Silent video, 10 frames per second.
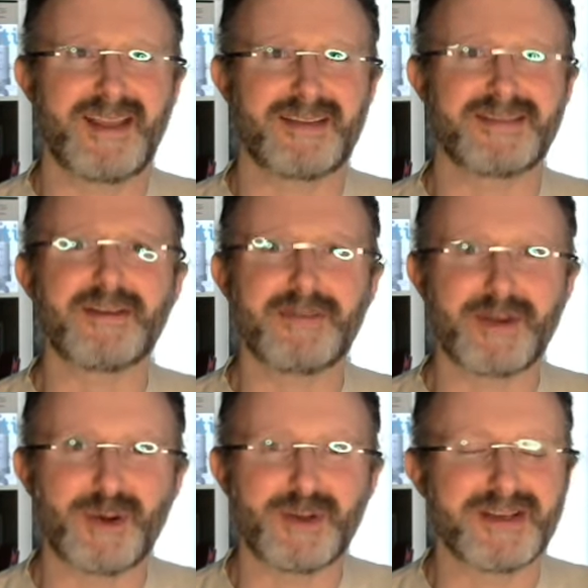as
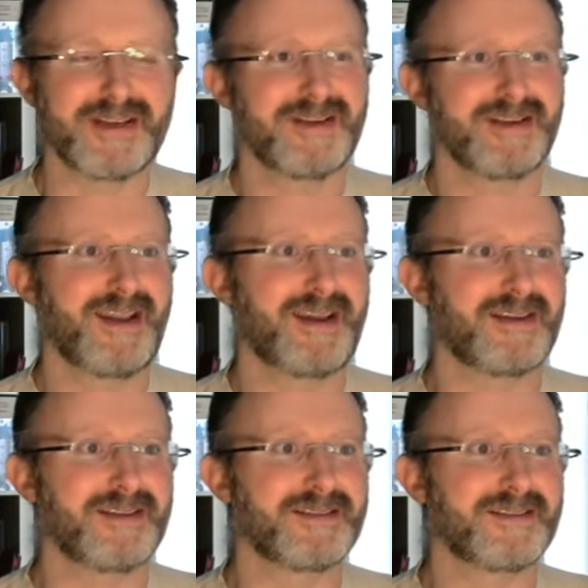difficult
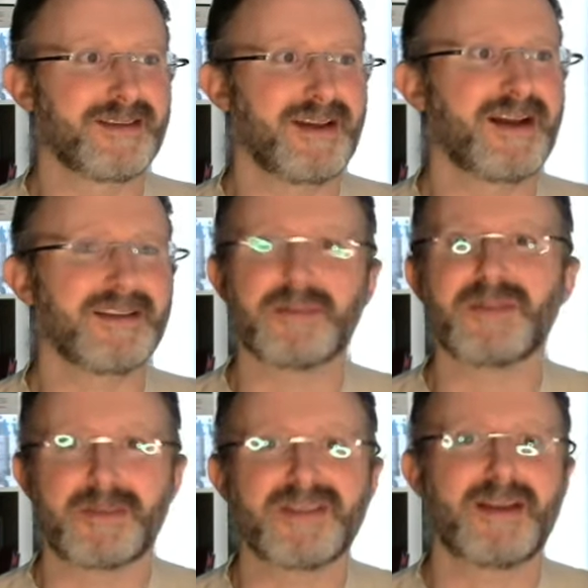as uh,
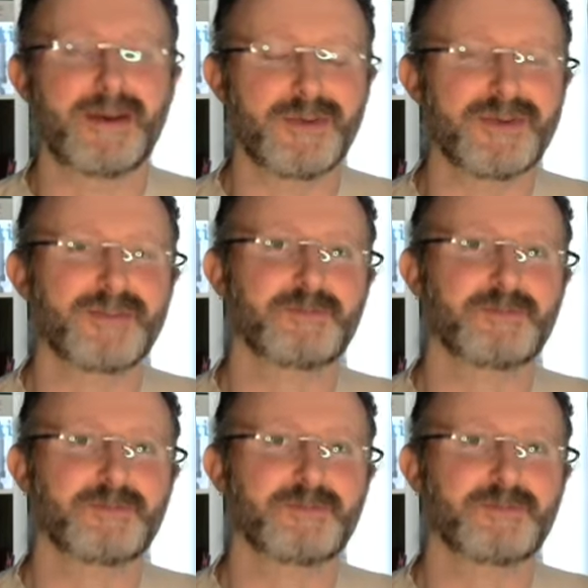sometimes it sounds.